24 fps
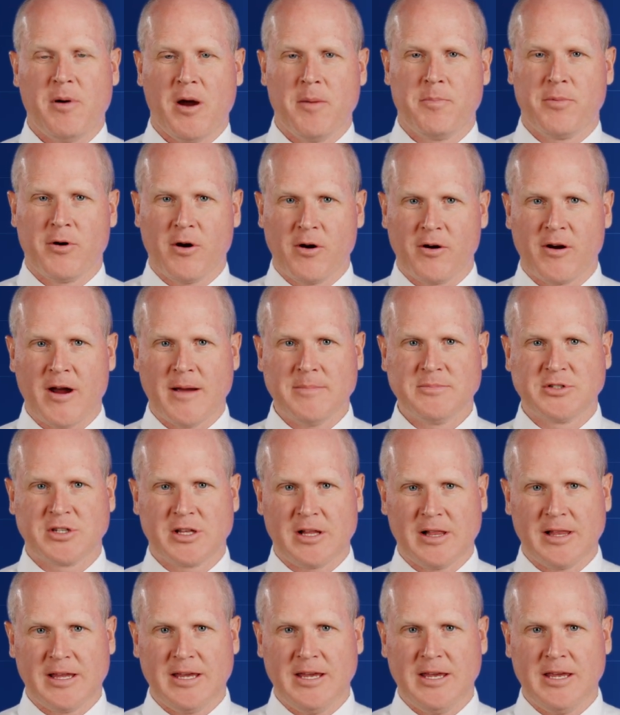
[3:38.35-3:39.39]
our programs
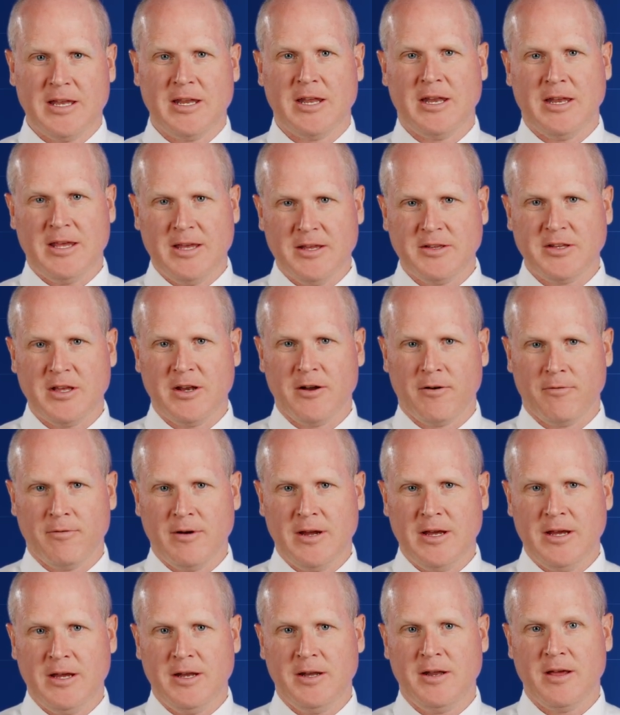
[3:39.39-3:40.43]
clean and easy to
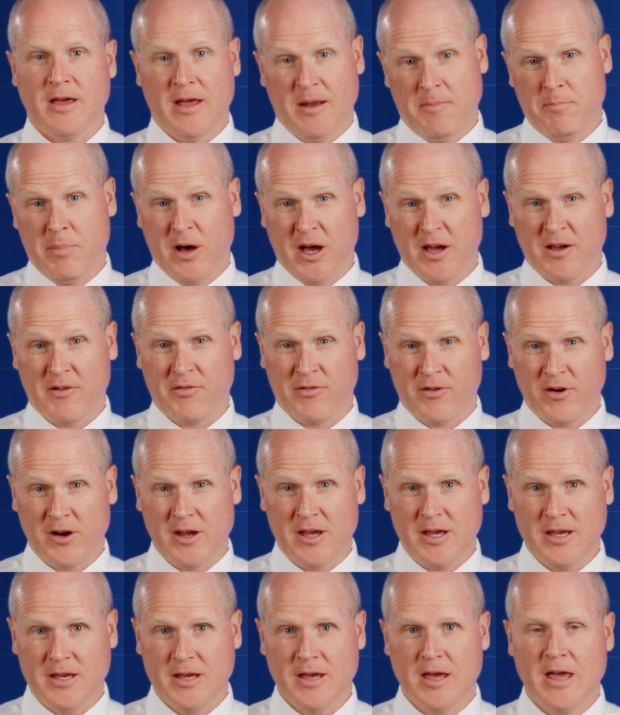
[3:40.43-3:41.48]
read and
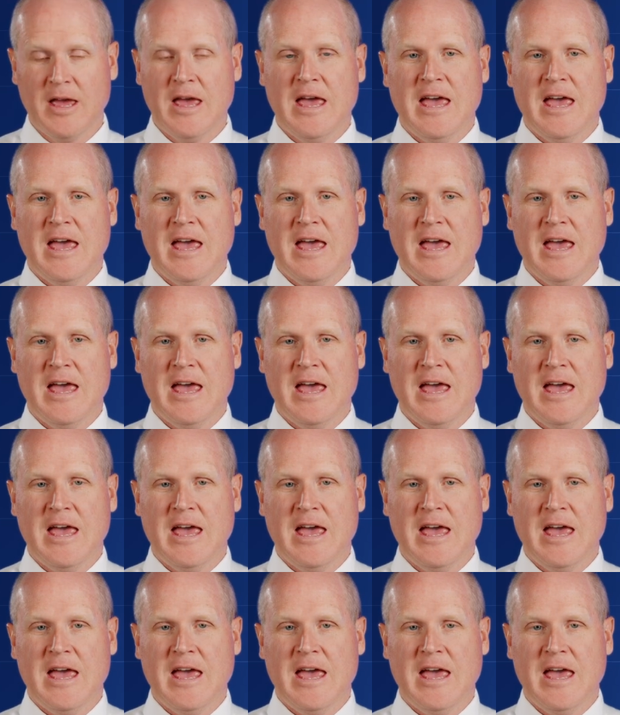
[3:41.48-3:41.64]
bug-free,